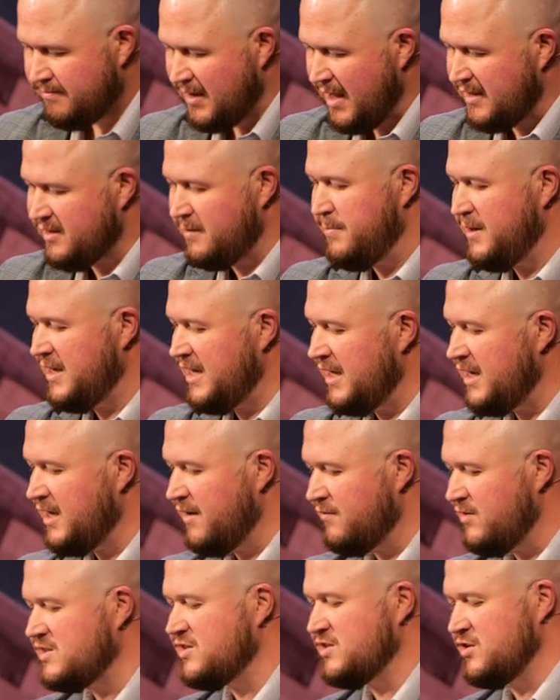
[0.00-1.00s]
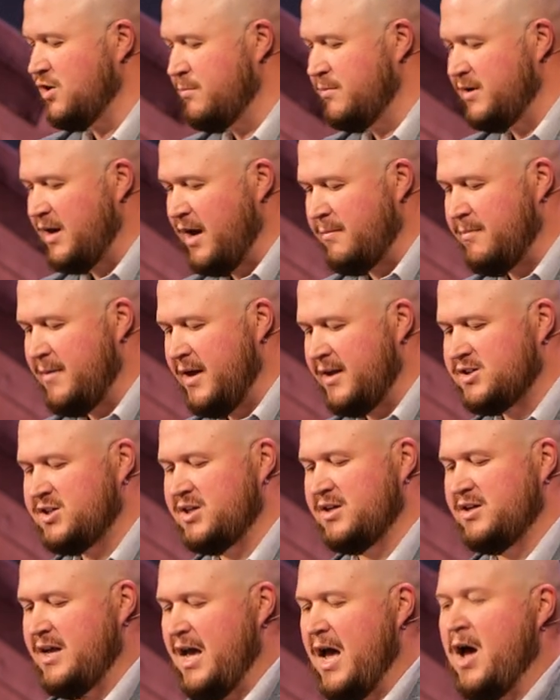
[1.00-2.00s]
At the beginning of this sermon, I
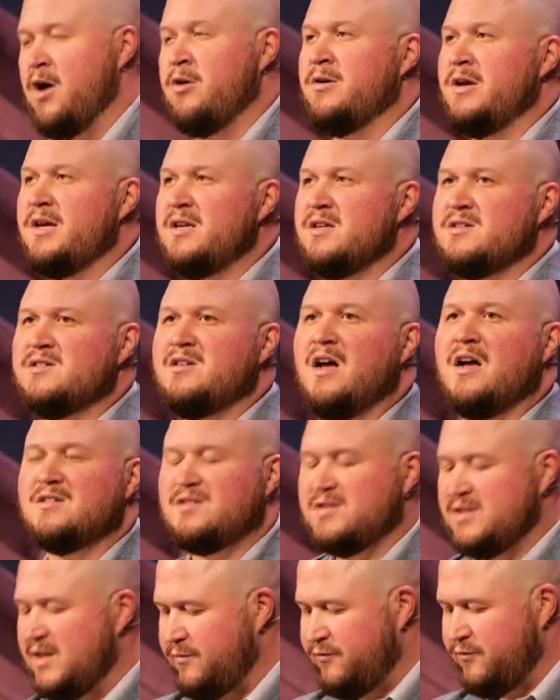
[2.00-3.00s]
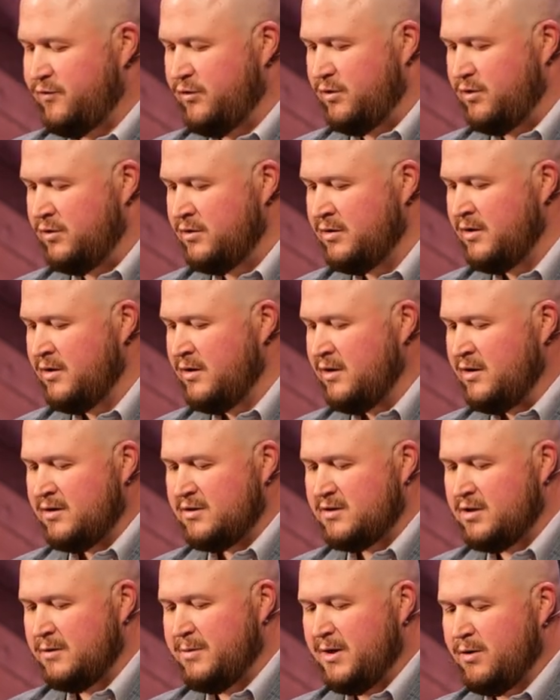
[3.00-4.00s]
mentioned how it is not sinful
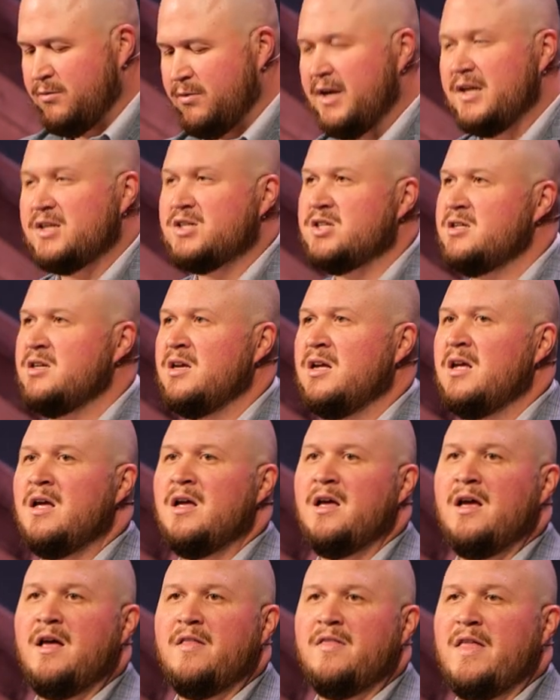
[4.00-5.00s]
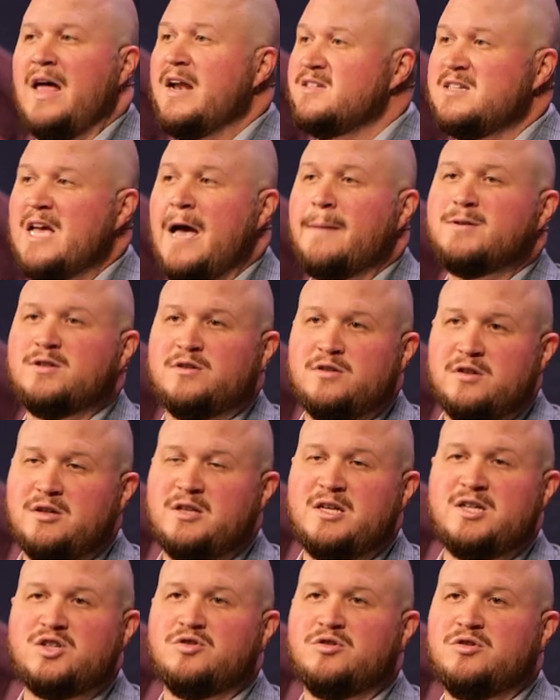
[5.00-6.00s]
to be rich. That is
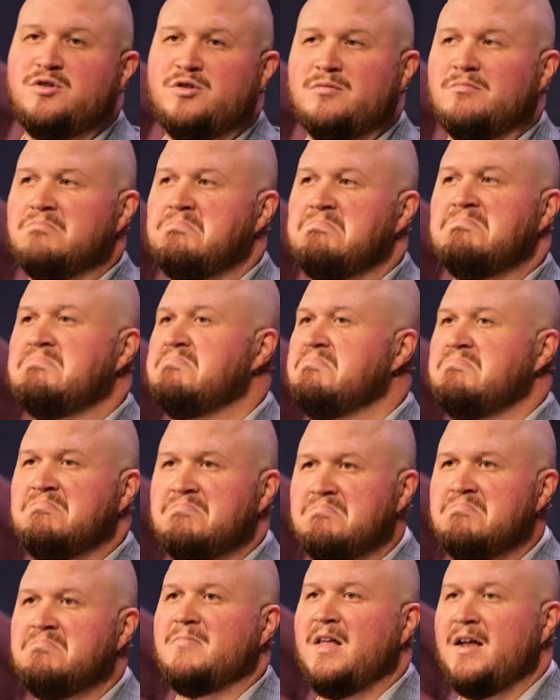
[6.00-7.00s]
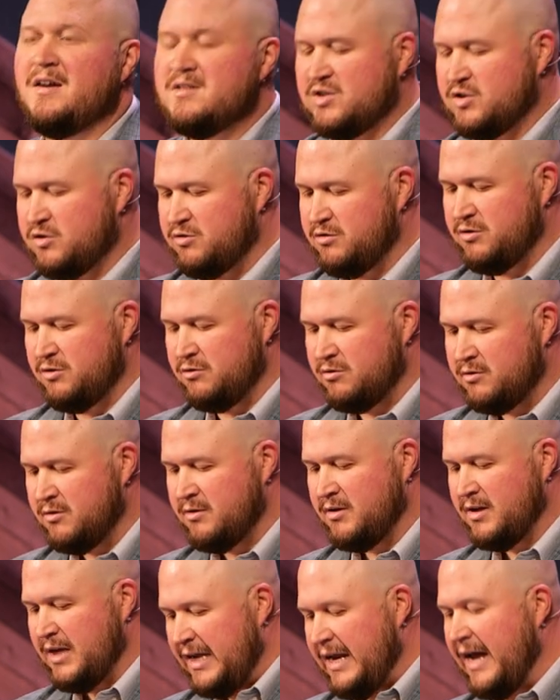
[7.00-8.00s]
absolutely true. That is true.
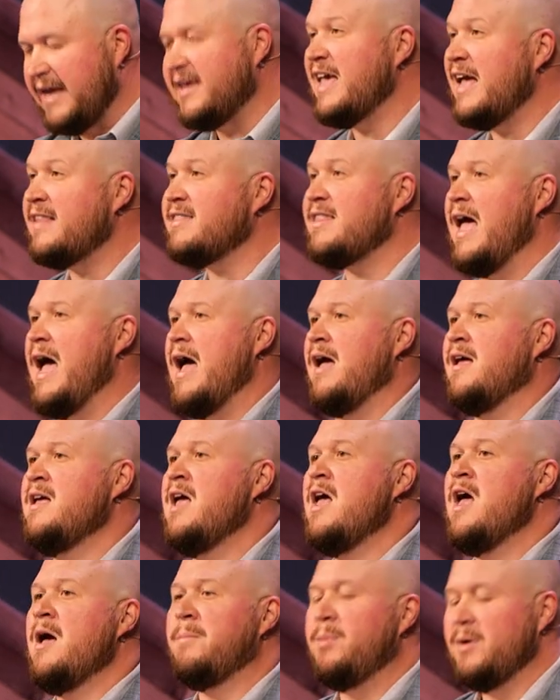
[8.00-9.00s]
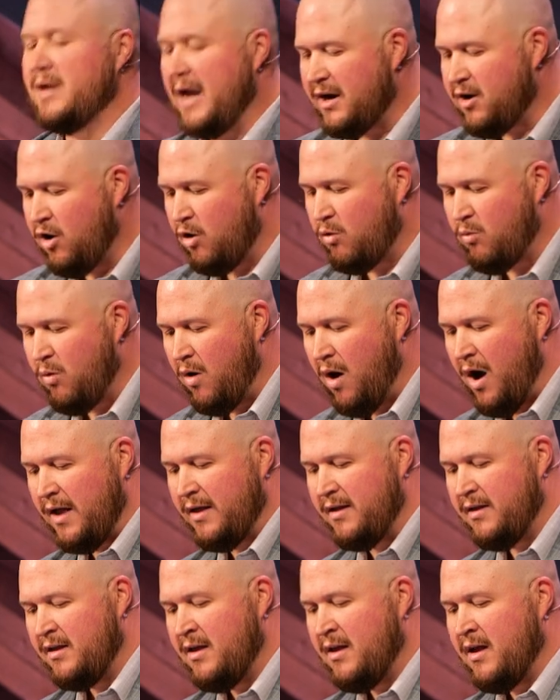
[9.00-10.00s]
And I get that. But I don't
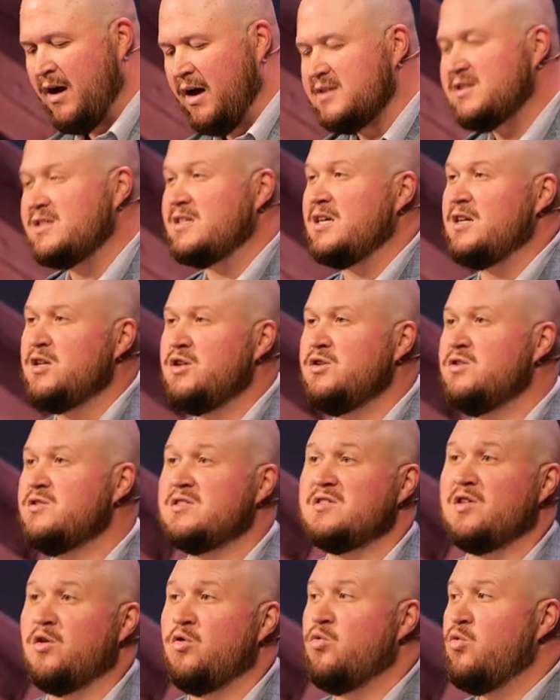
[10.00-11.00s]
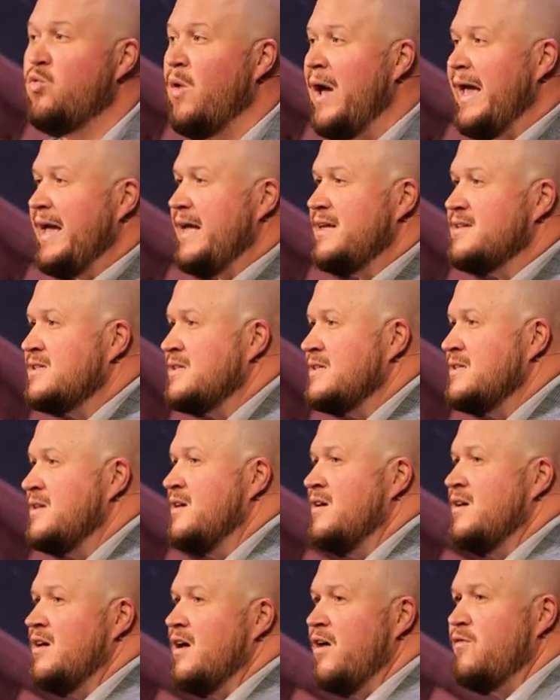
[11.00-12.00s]
want us to lose the weight
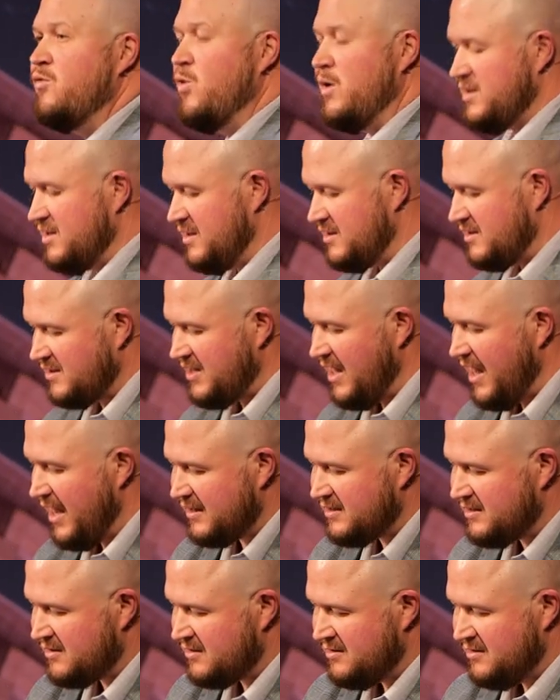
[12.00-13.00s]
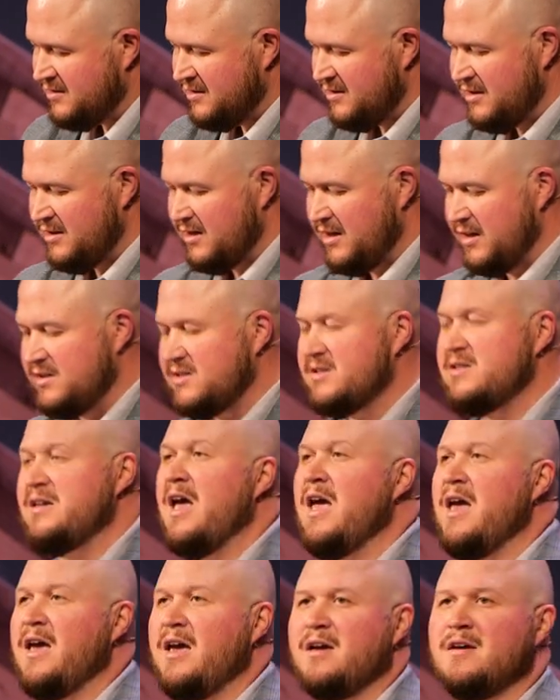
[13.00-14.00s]
of what this text is
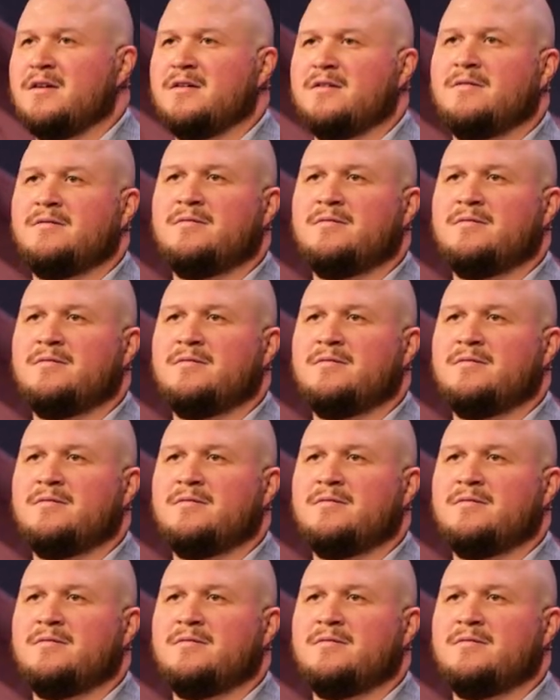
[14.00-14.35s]
saying.